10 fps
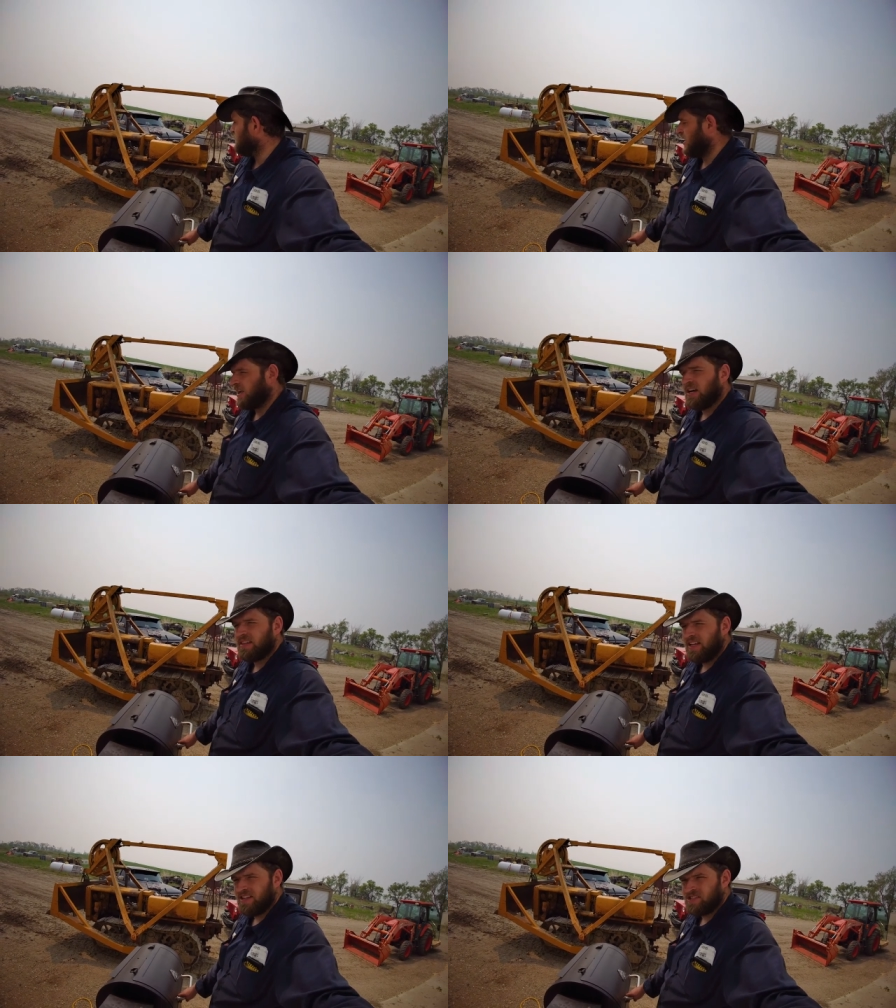But I
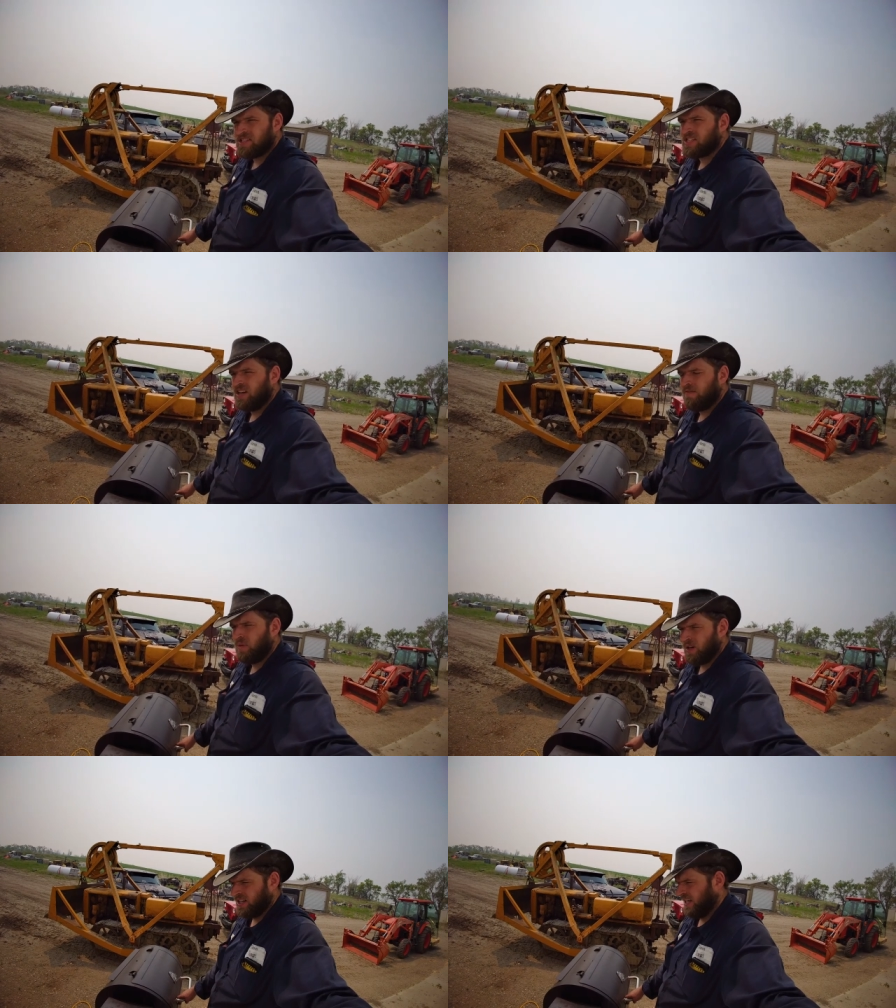got the engine stuff
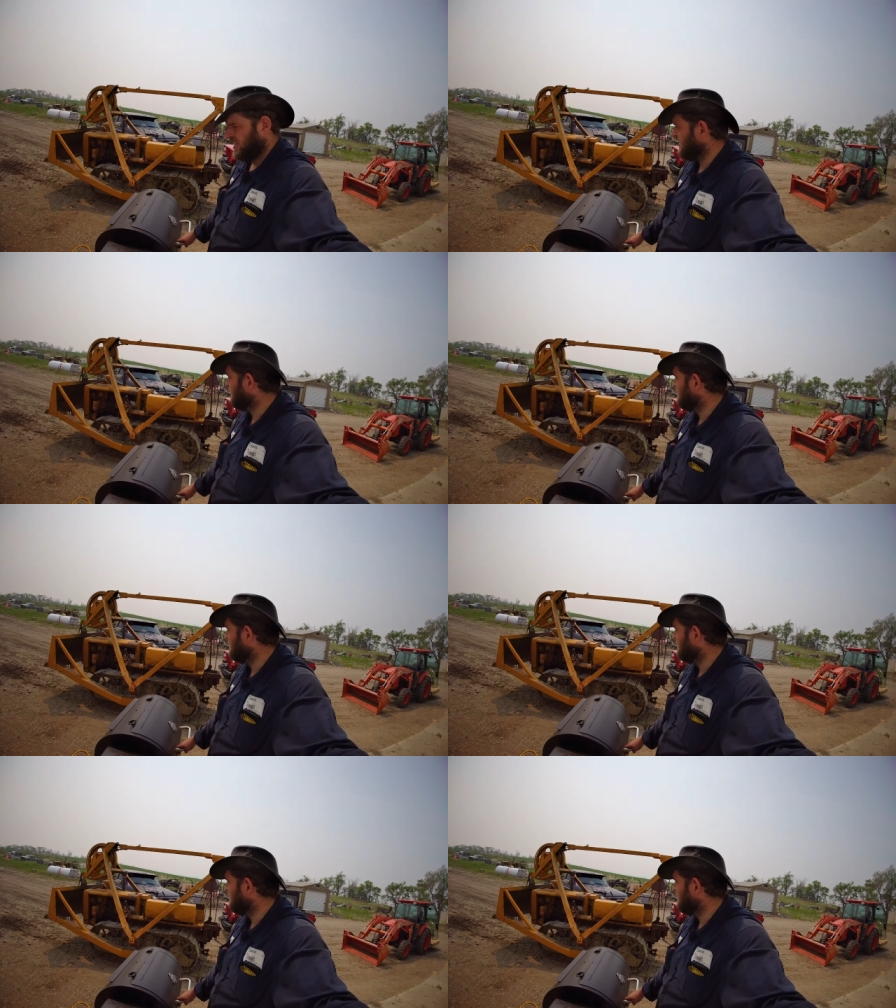working.